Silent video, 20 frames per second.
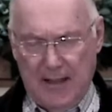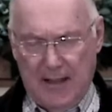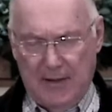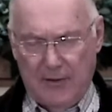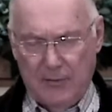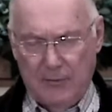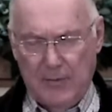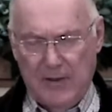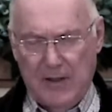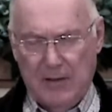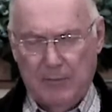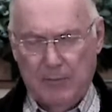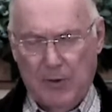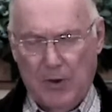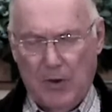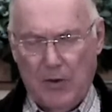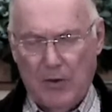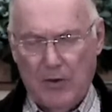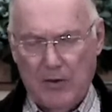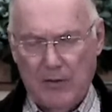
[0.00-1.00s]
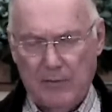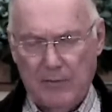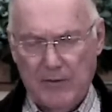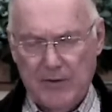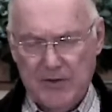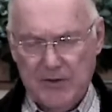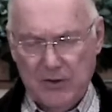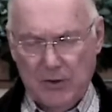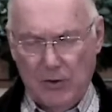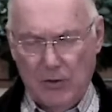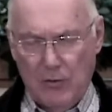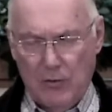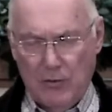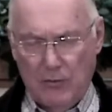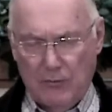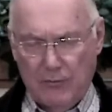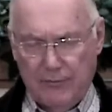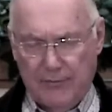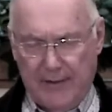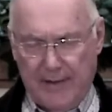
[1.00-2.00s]
and to be a part of this
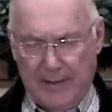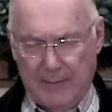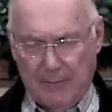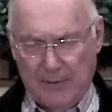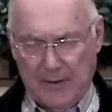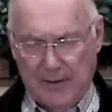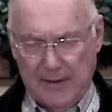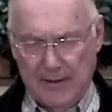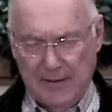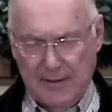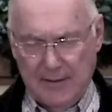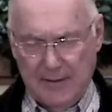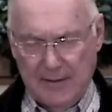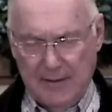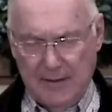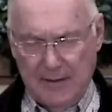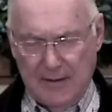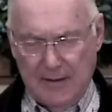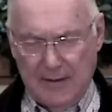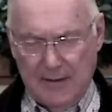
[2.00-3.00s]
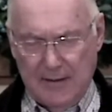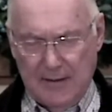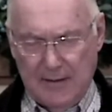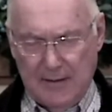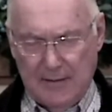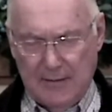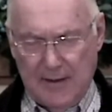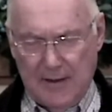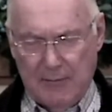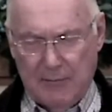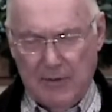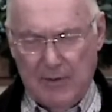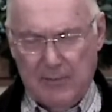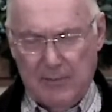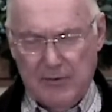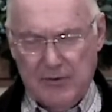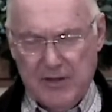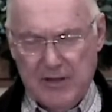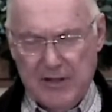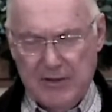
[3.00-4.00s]
local family uh, that
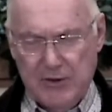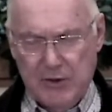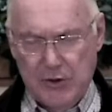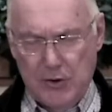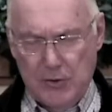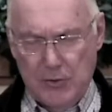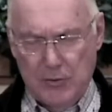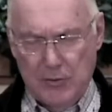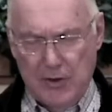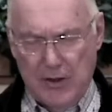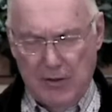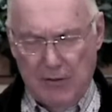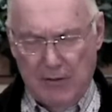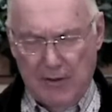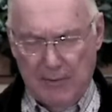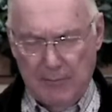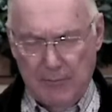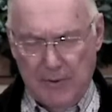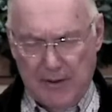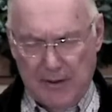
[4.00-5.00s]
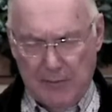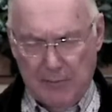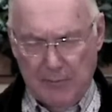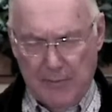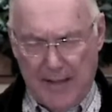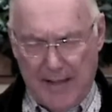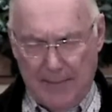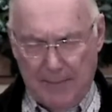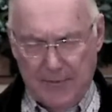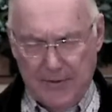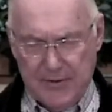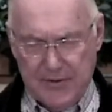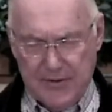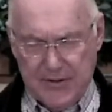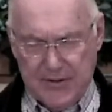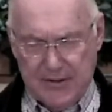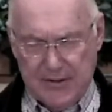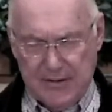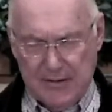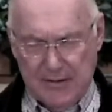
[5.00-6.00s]
represents you here at Benham
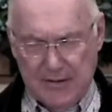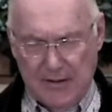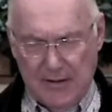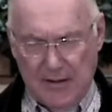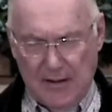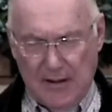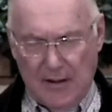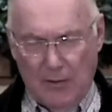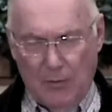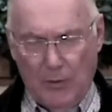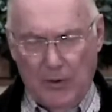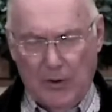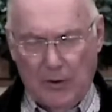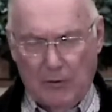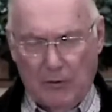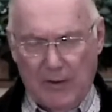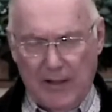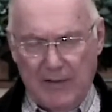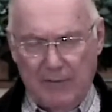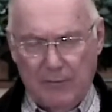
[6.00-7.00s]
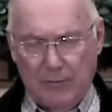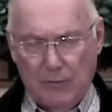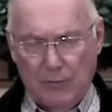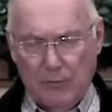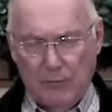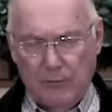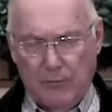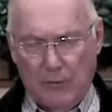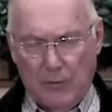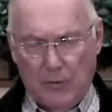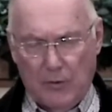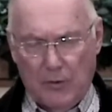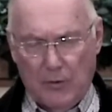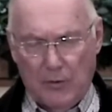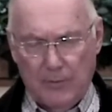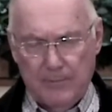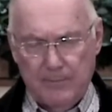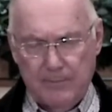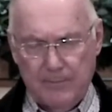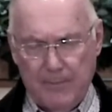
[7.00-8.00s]
Baptist. We are grateful
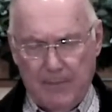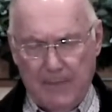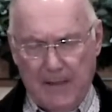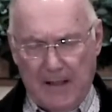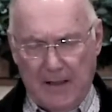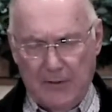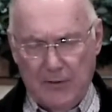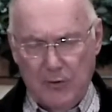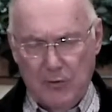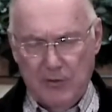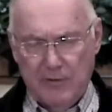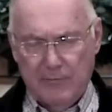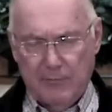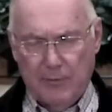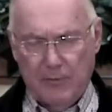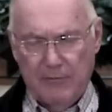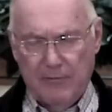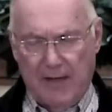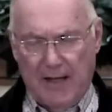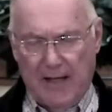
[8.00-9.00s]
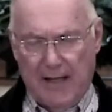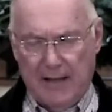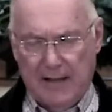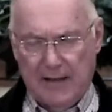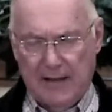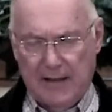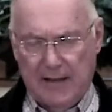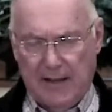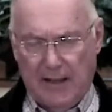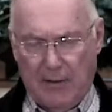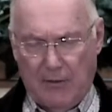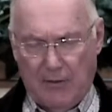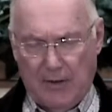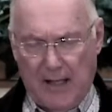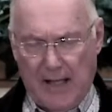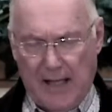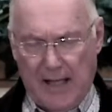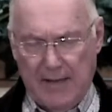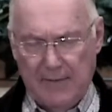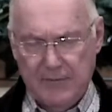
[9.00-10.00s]
for how you have provided in our
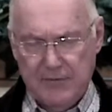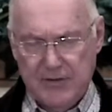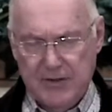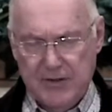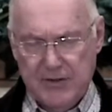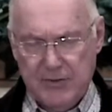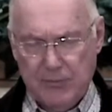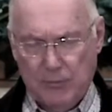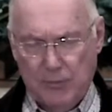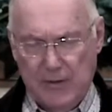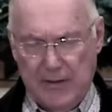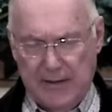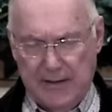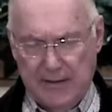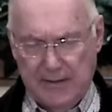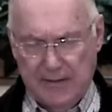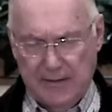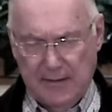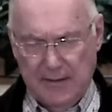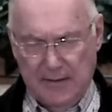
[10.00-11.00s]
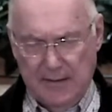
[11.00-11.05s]
lives this week.